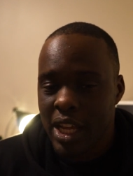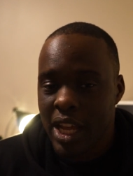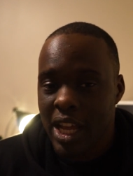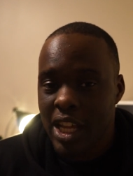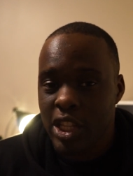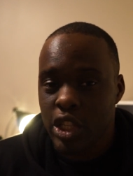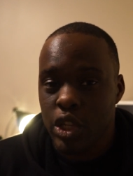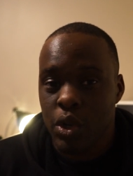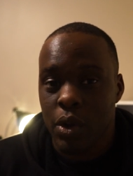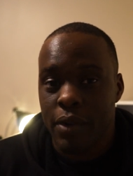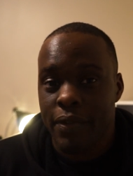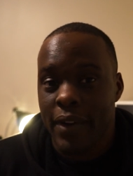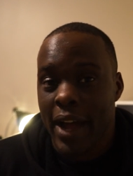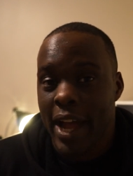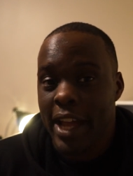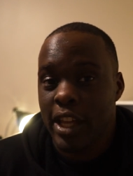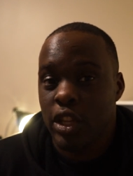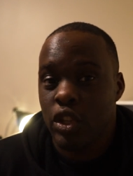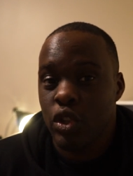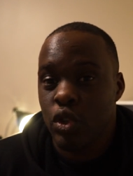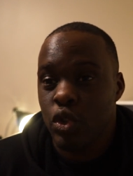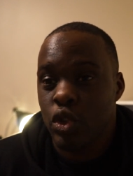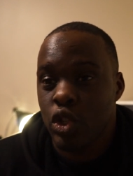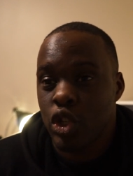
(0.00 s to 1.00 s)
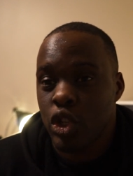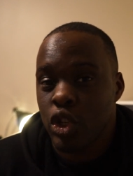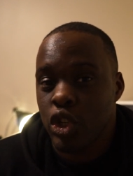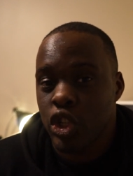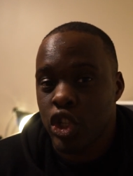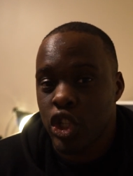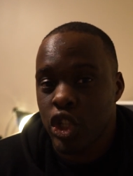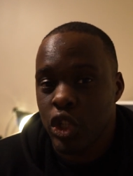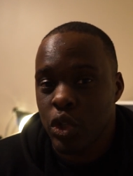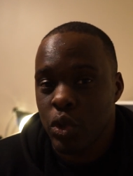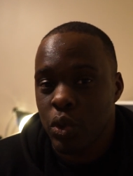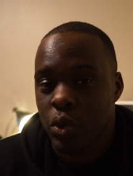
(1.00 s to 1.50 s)
And so if I use your
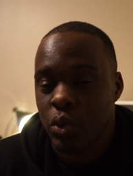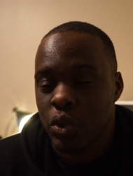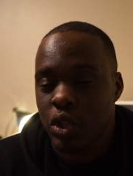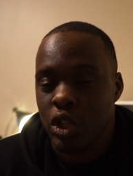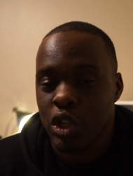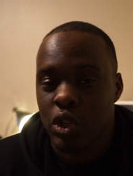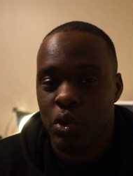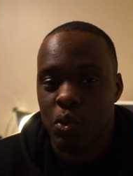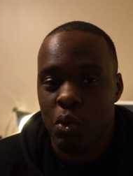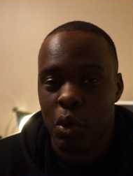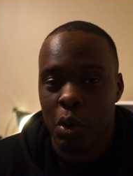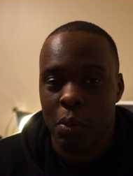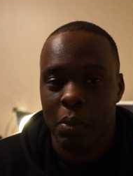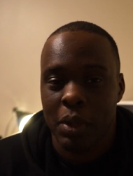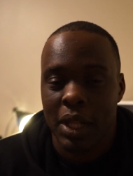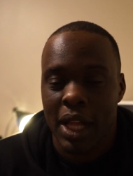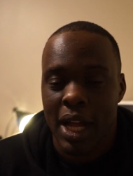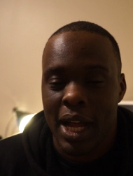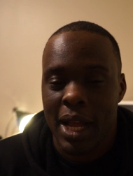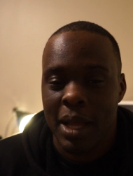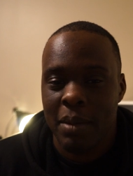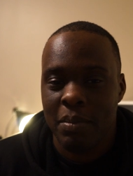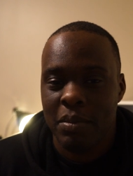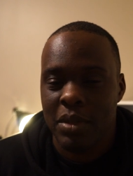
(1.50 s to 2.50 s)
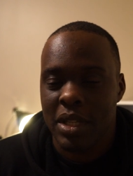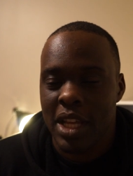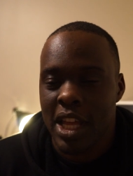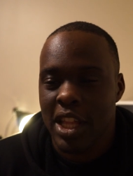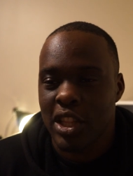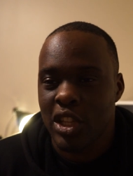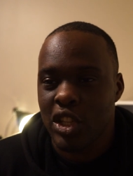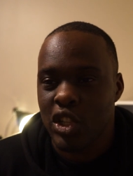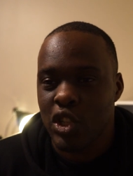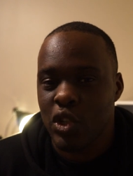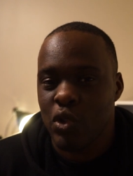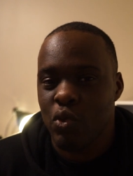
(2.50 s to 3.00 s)
shoe to do rope climbs and
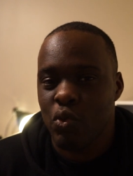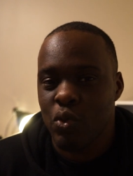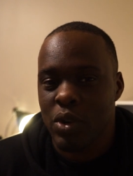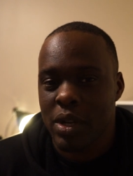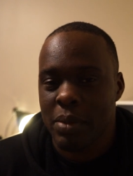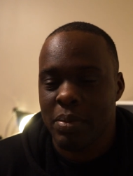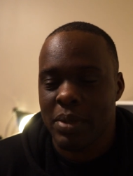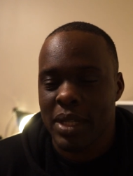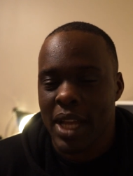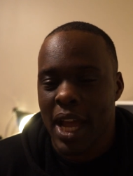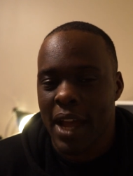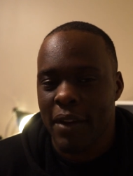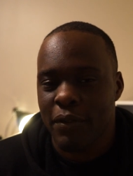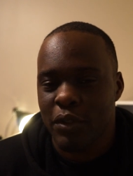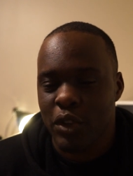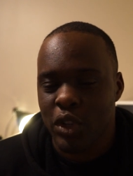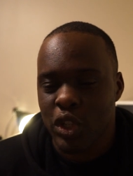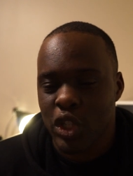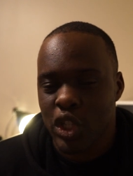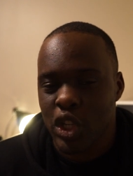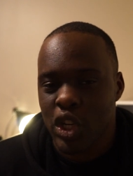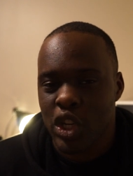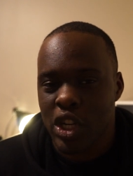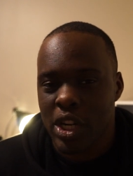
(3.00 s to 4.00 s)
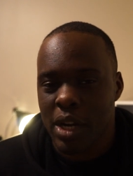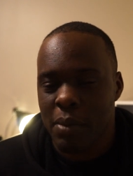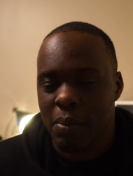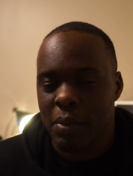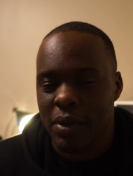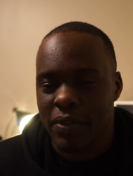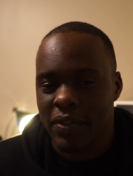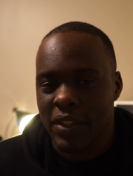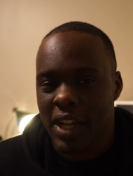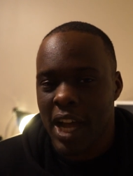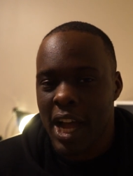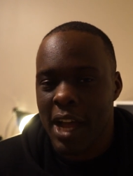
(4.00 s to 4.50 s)
the shoe rips after a certain
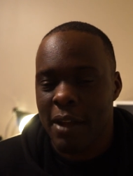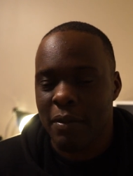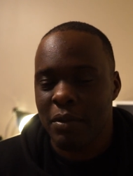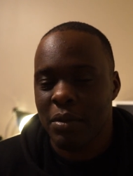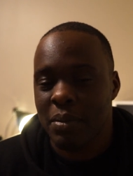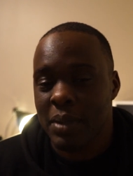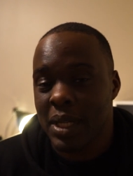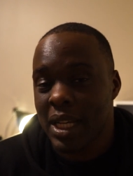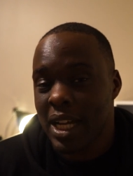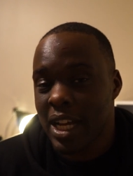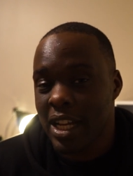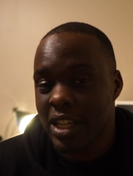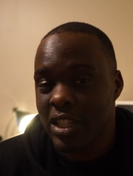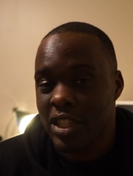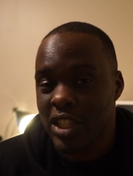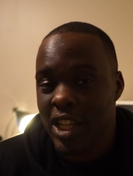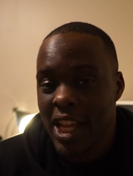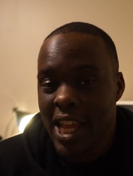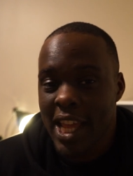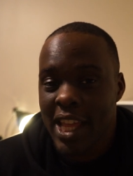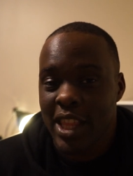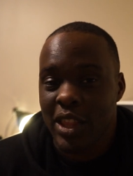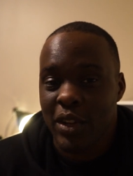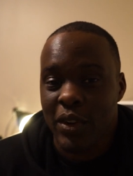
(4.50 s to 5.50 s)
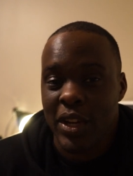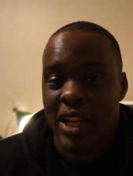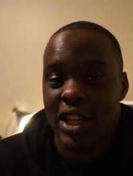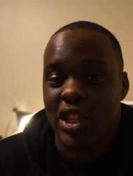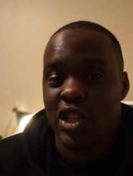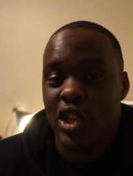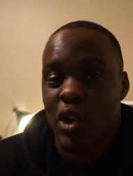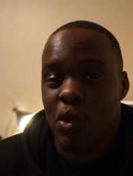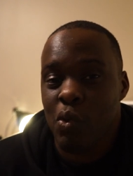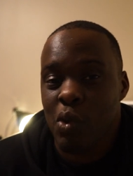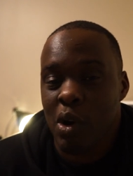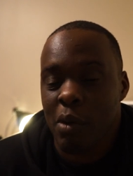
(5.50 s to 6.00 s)
number of times because there is
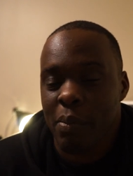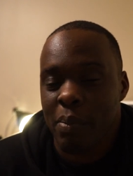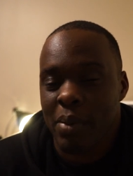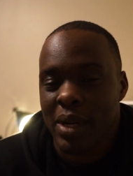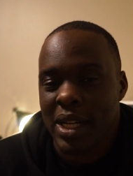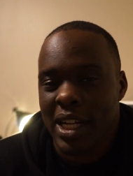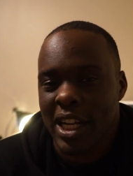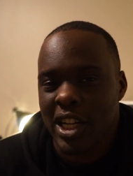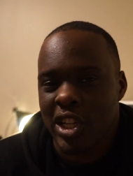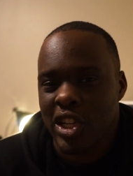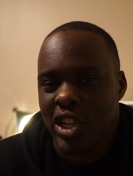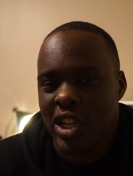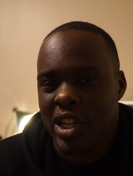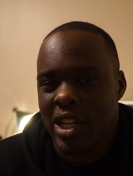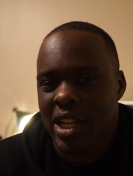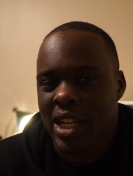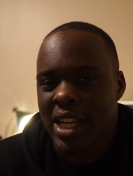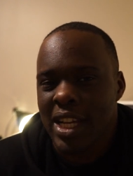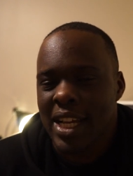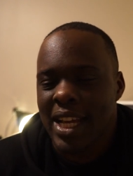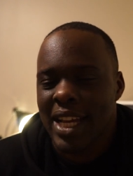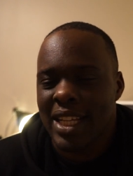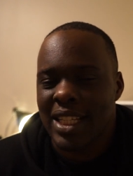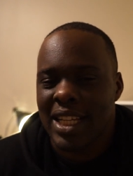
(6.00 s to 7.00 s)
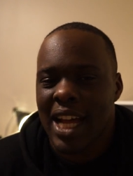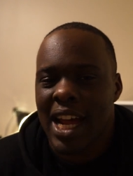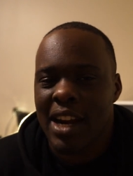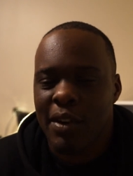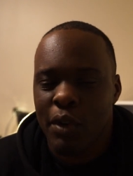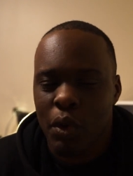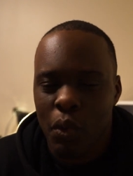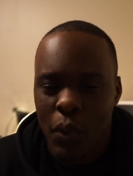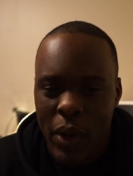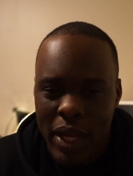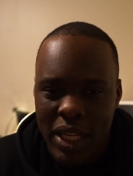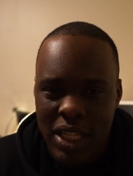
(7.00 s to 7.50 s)
no rope protection, it's kind
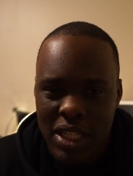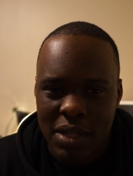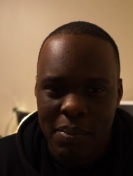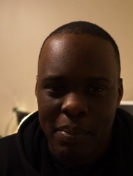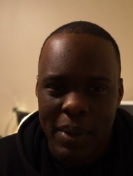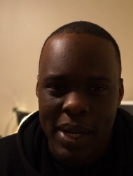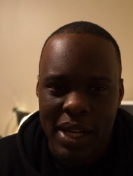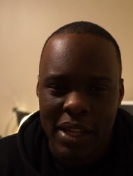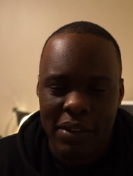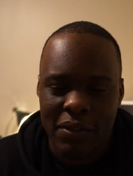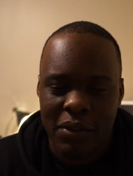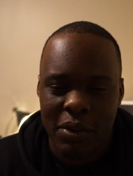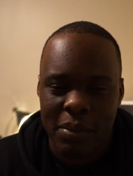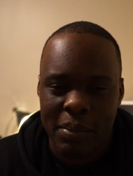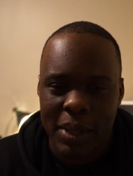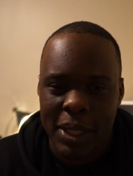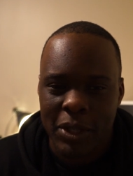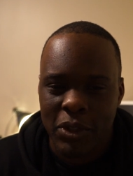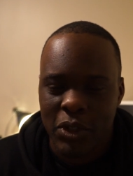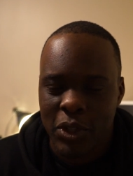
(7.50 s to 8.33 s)
of a waste of money for me.